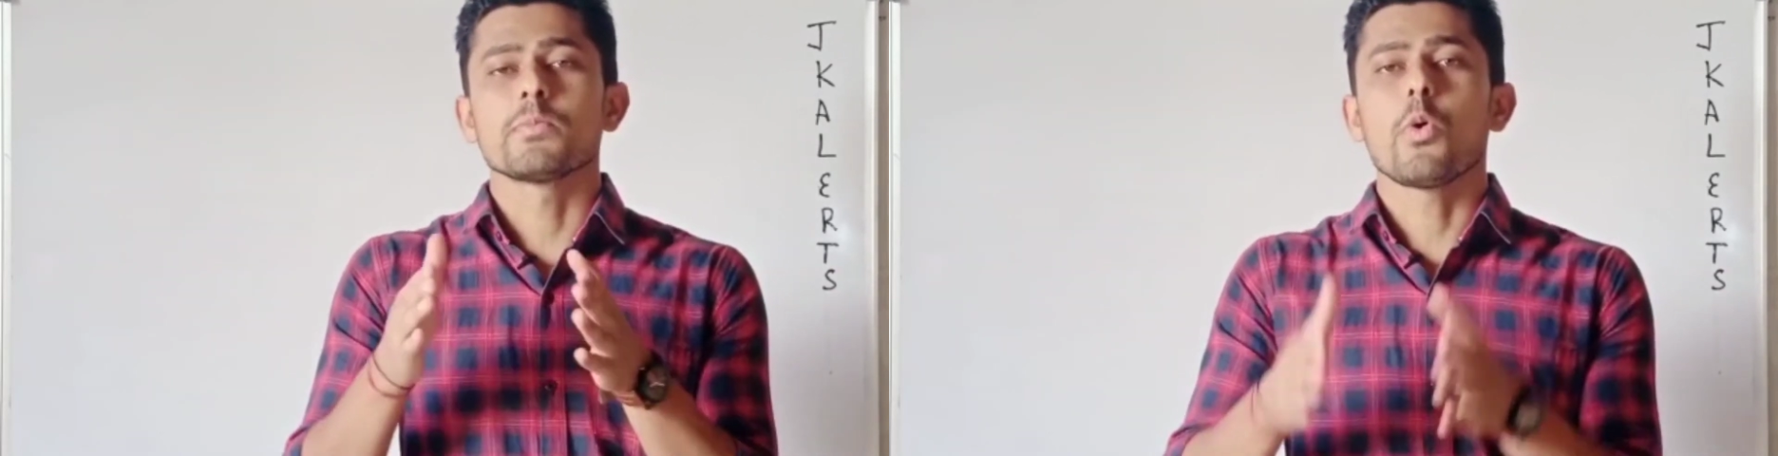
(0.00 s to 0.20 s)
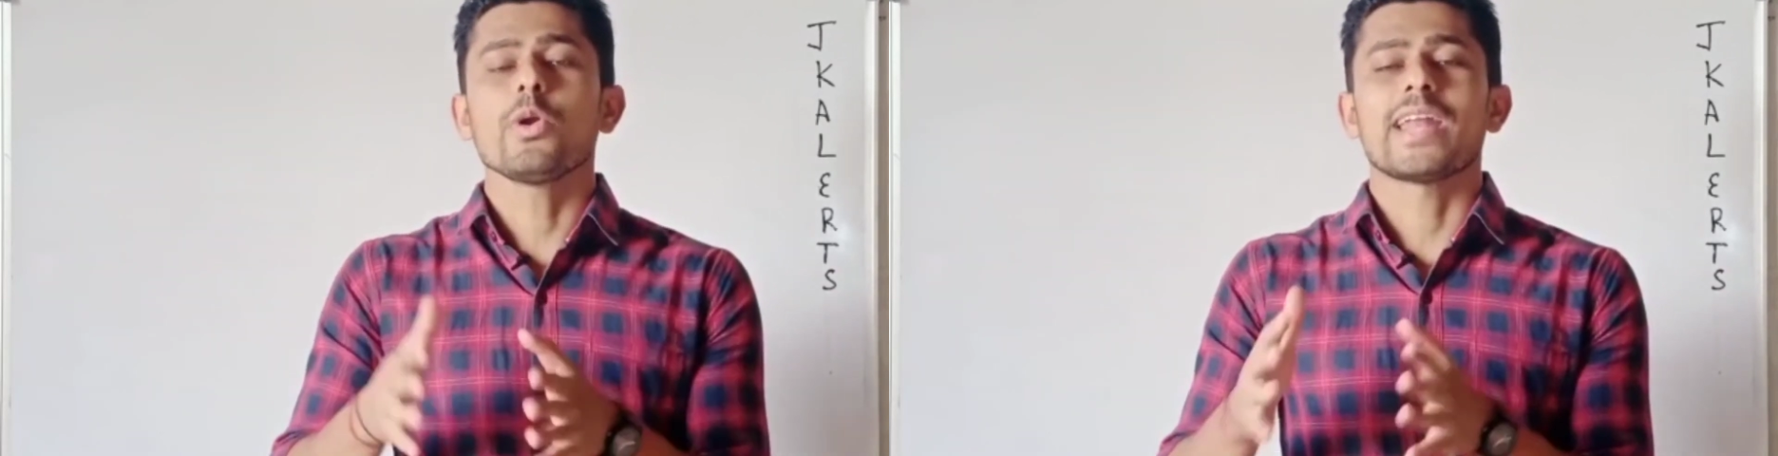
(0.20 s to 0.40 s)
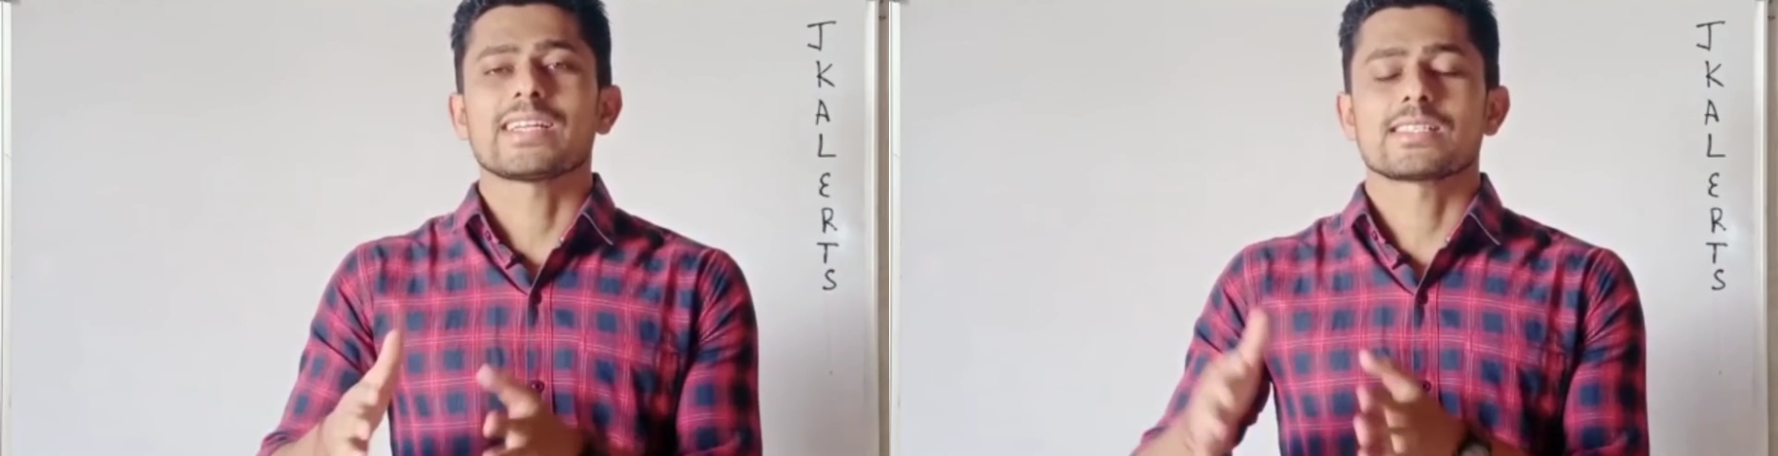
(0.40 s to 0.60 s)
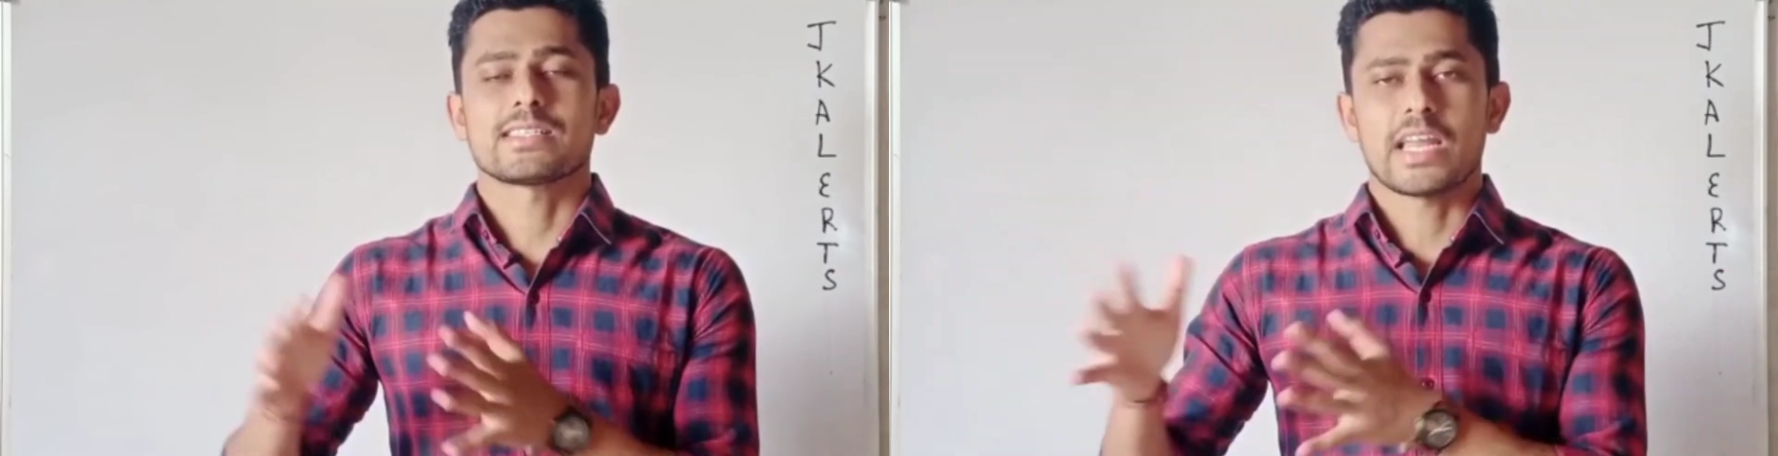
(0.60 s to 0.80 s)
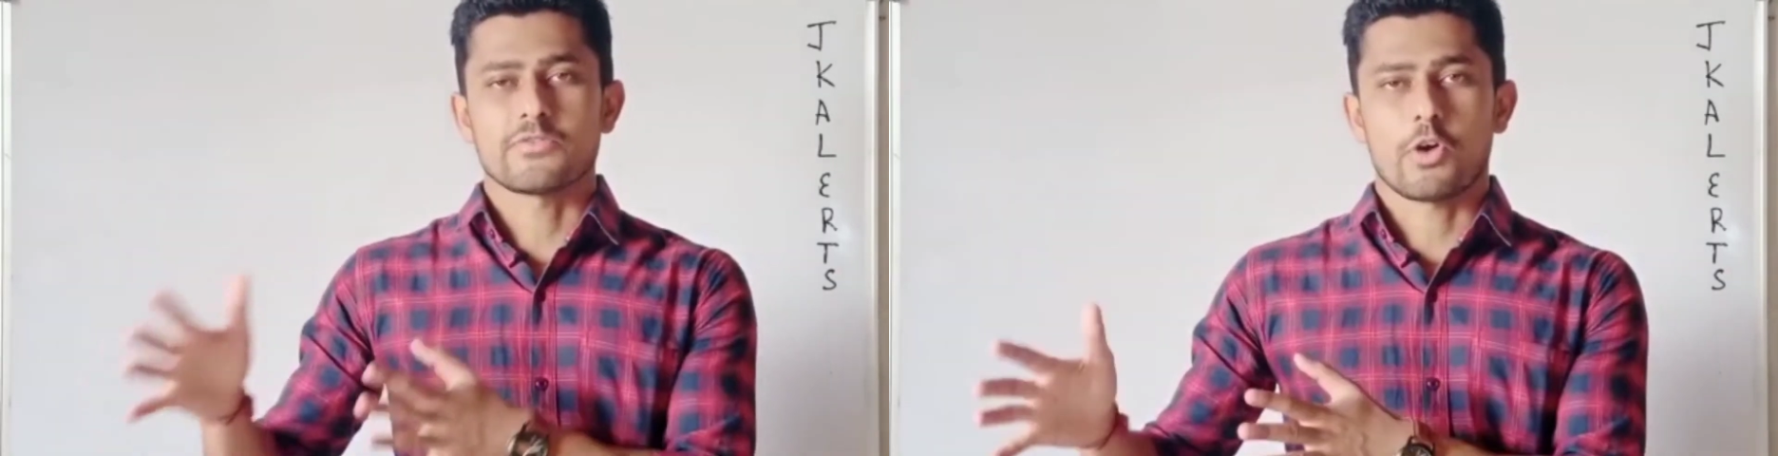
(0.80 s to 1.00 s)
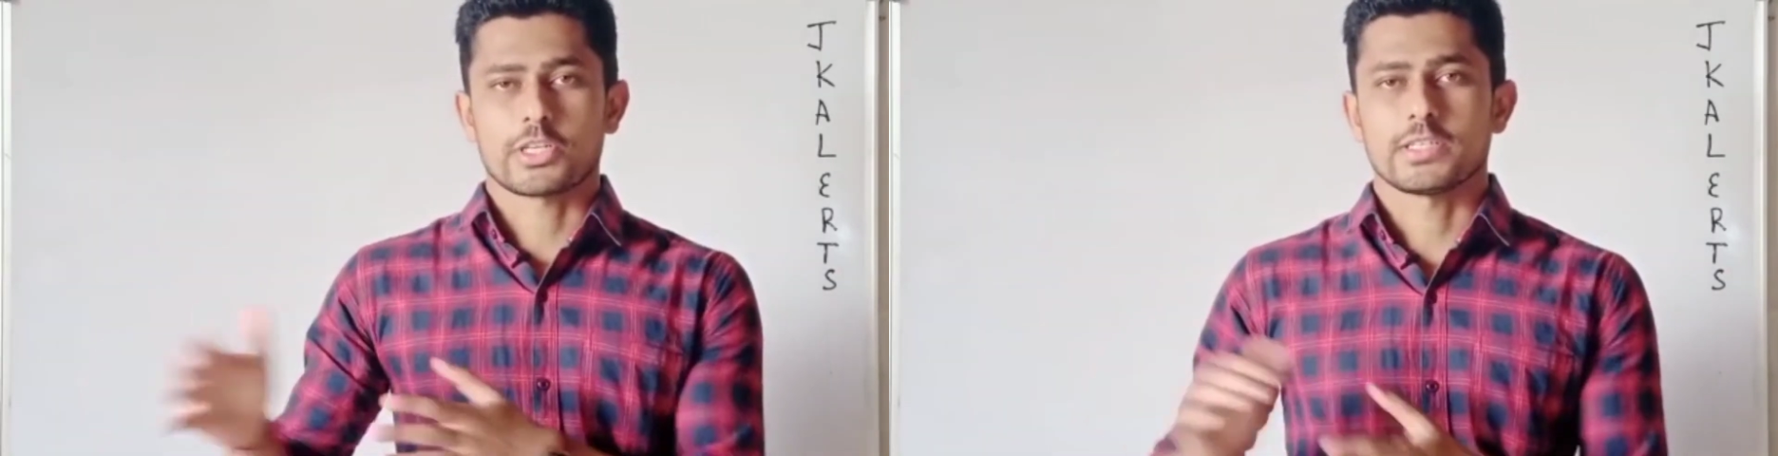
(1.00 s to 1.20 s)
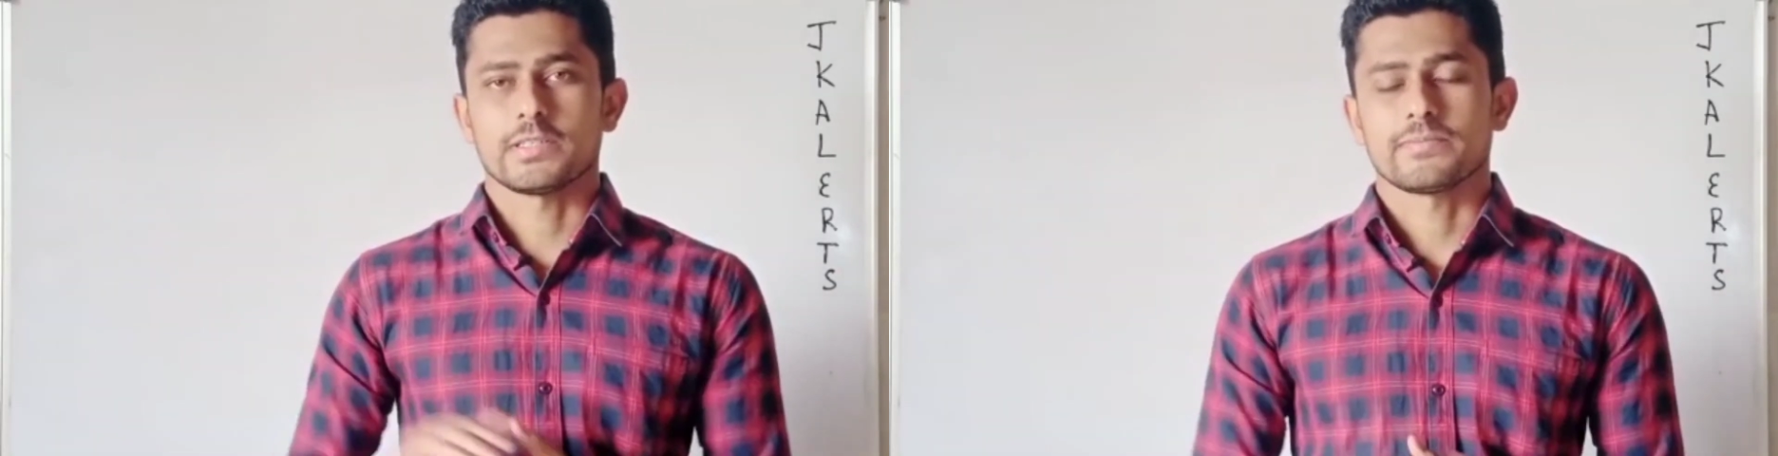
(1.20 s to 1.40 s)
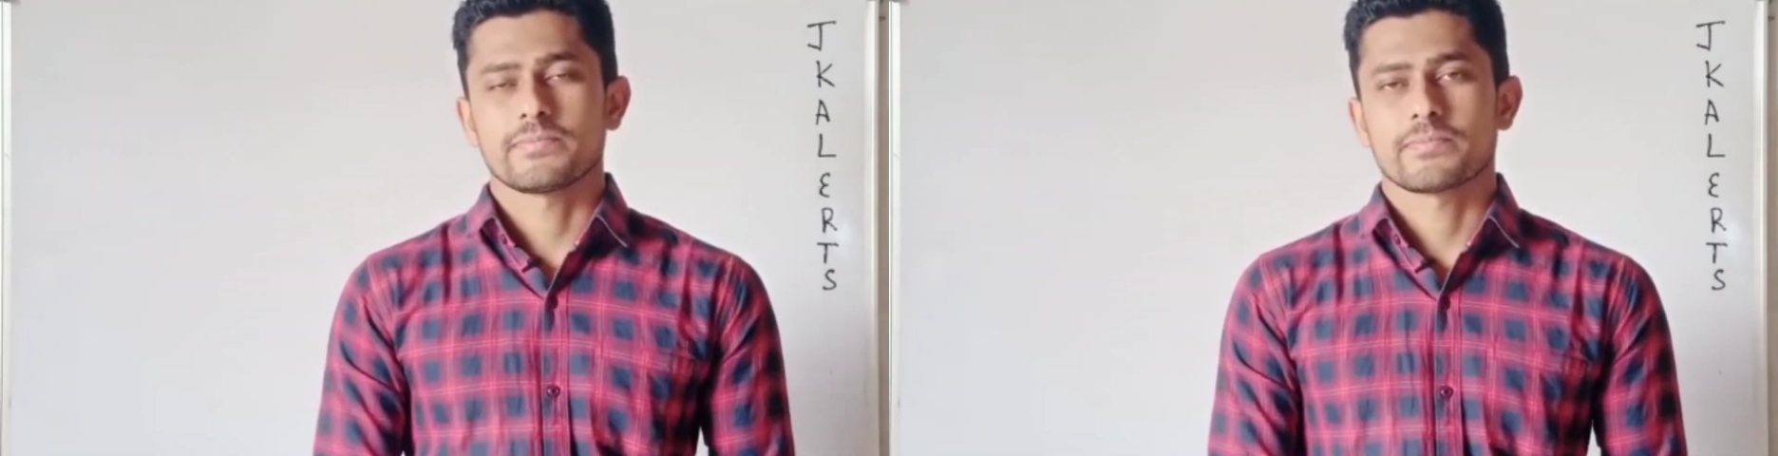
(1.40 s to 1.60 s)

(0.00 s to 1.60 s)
more denser than water.